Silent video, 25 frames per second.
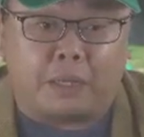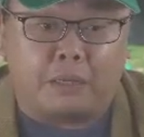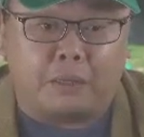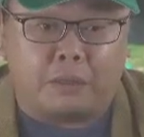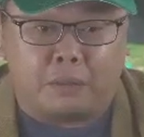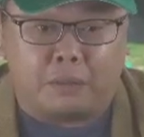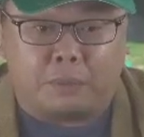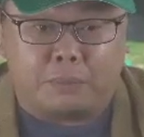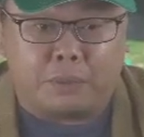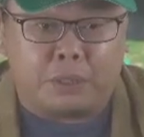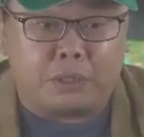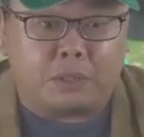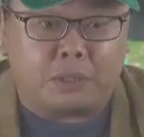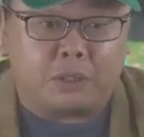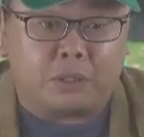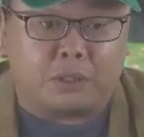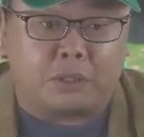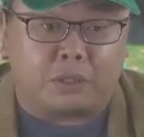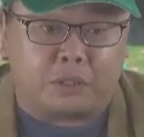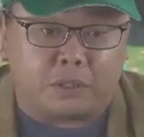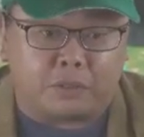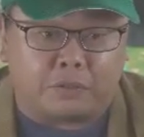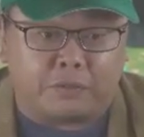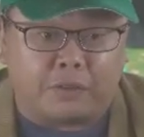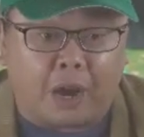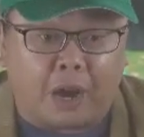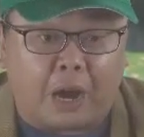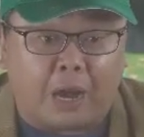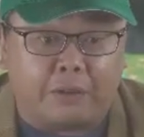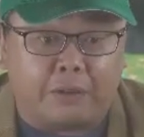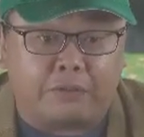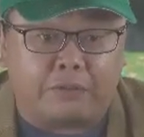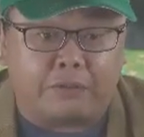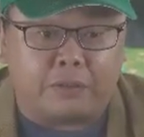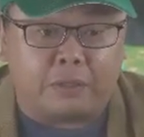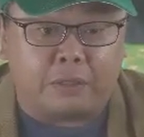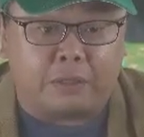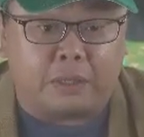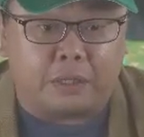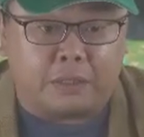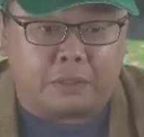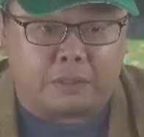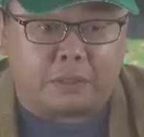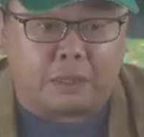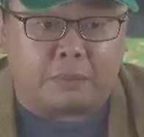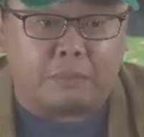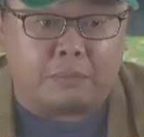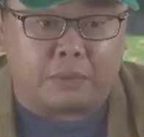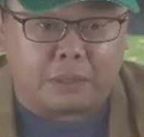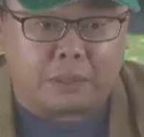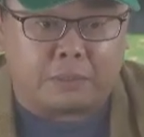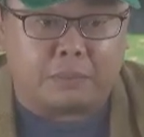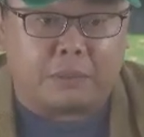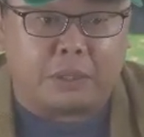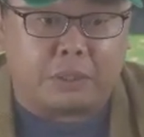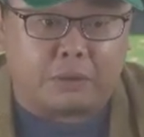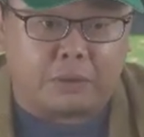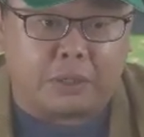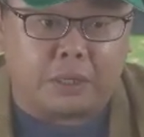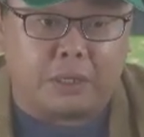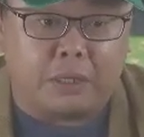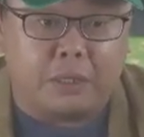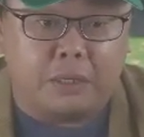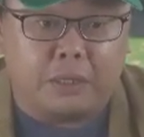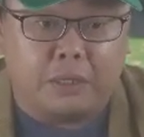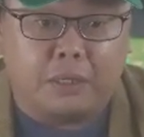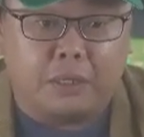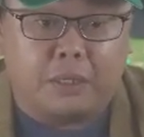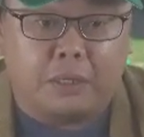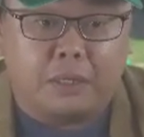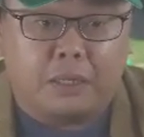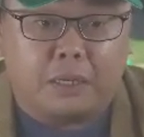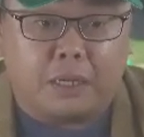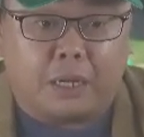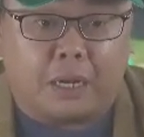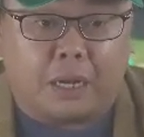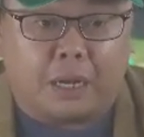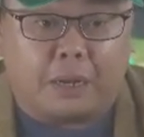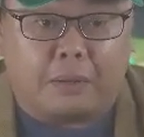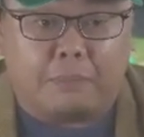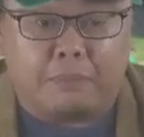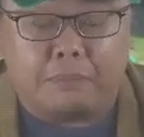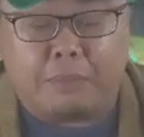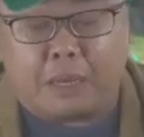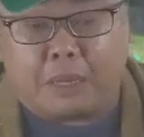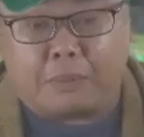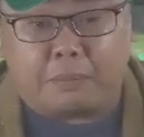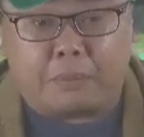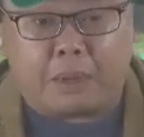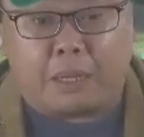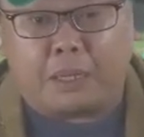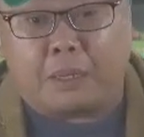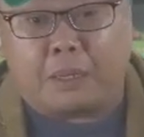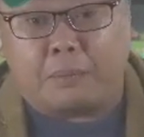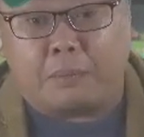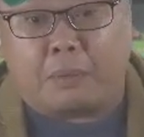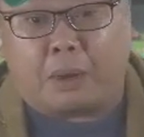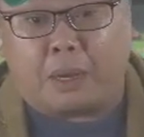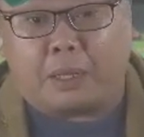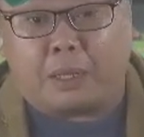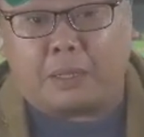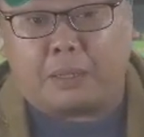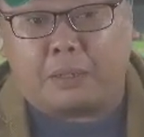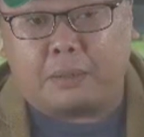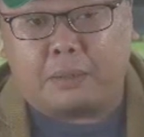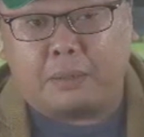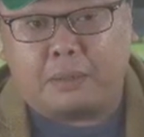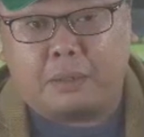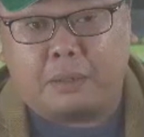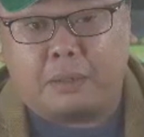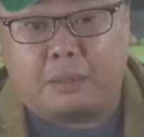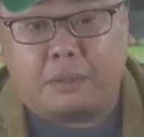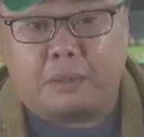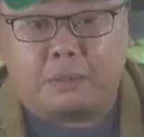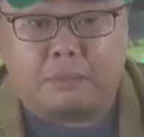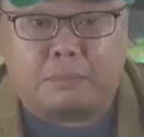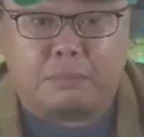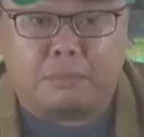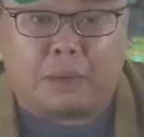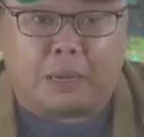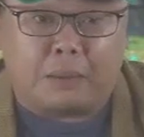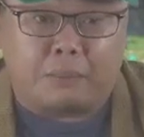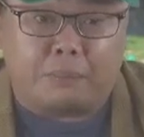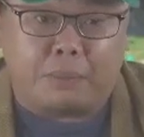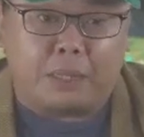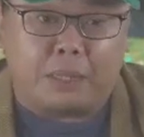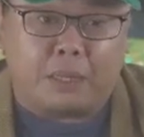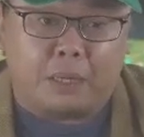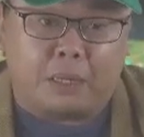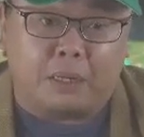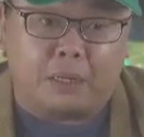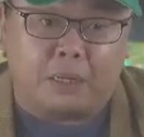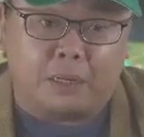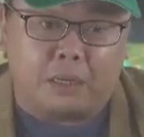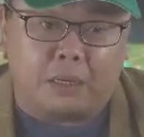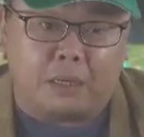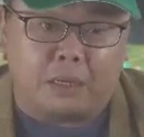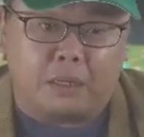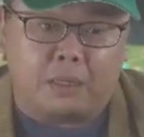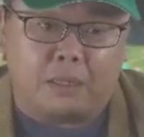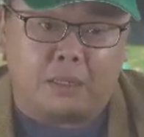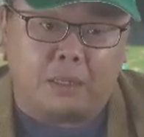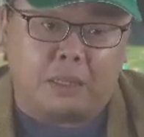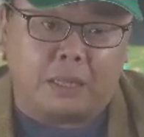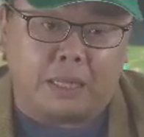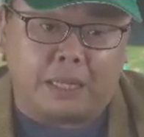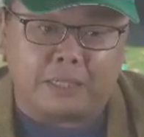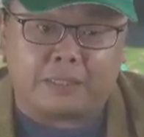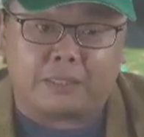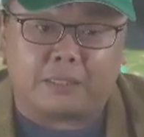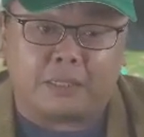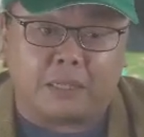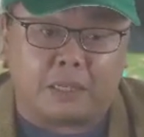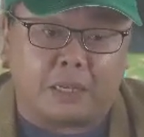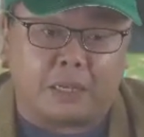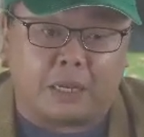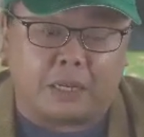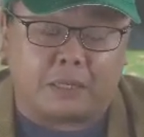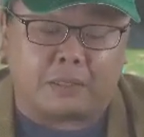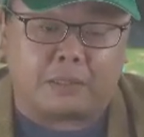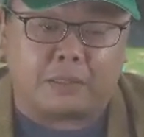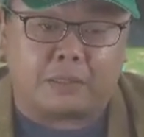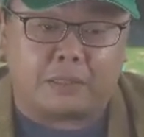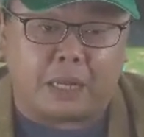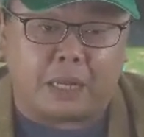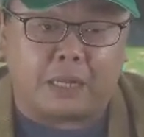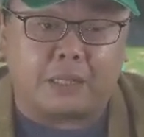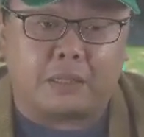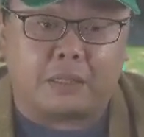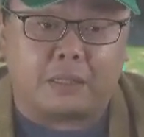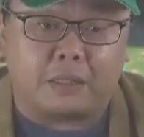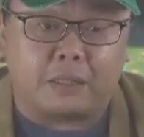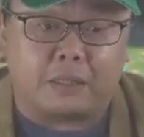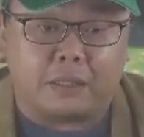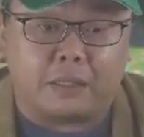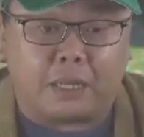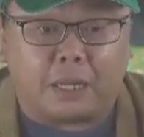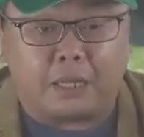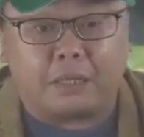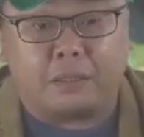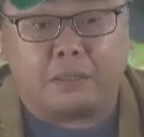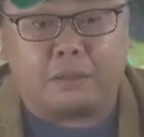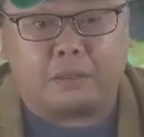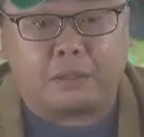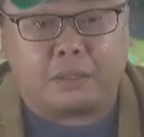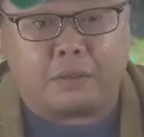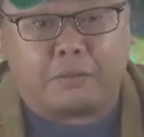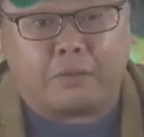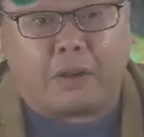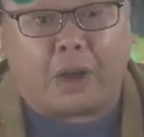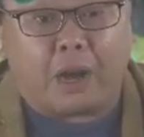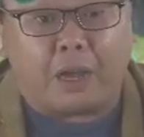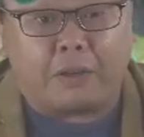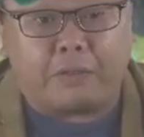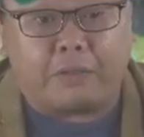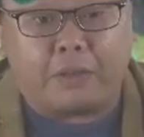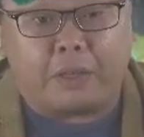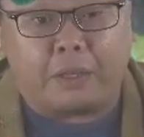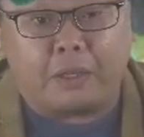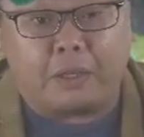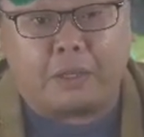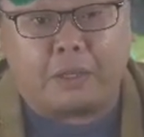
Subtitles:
I mean, you still got to survive in some degree. Make money might be a lesser extent than surviving.